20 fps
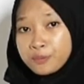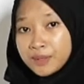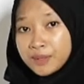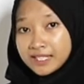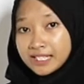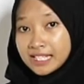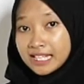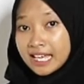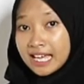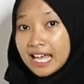
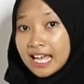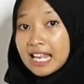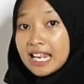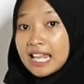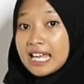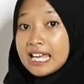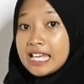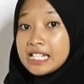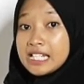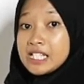Physical
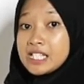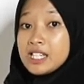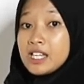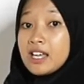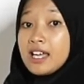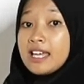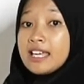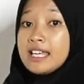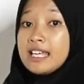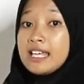age
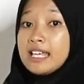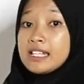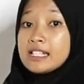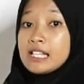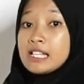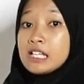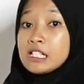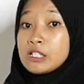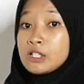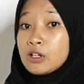is
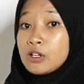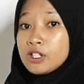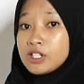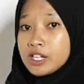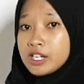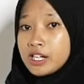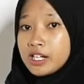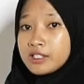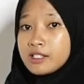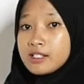
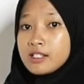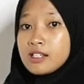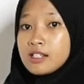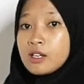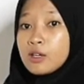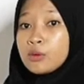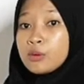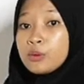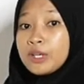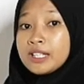associated
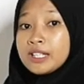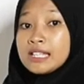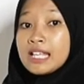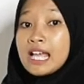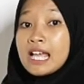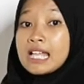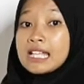with